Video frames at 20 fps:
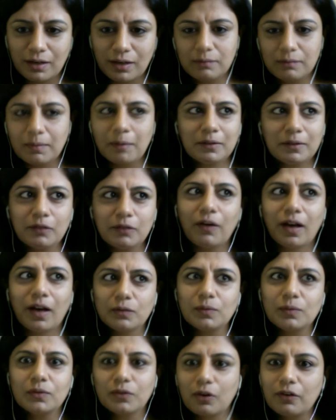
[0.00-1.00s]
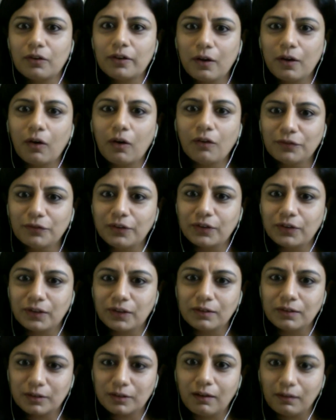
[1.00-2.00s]
And remember, the fast was already on for
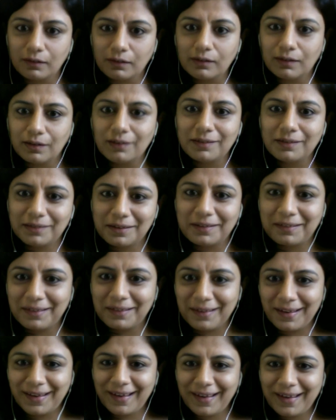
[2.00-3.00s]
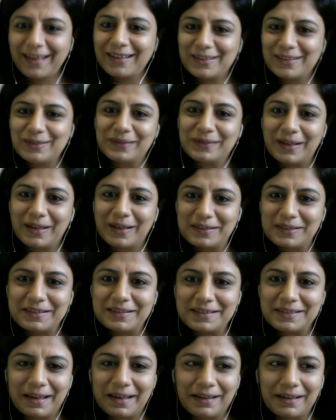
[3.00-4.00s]
6 years in
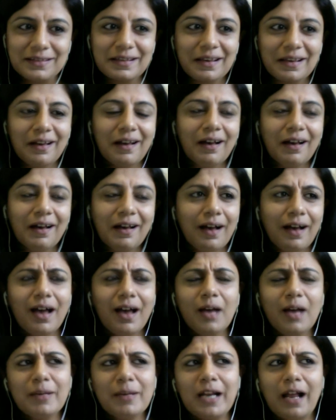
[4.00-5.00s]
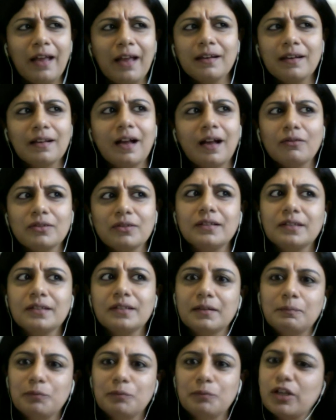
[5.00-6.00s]
2006. I mean, I encountered
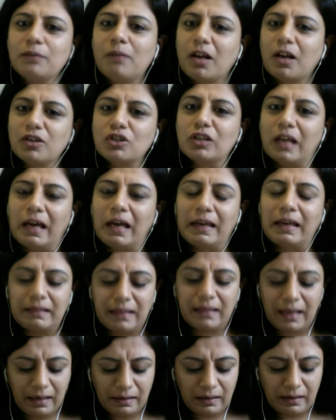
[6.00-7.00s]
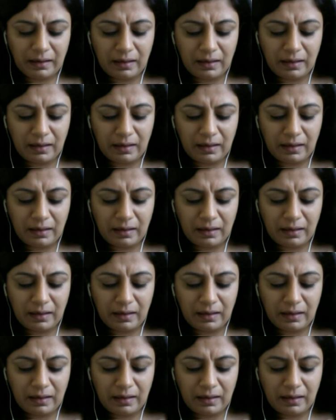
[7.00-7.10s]
it pretty much like that.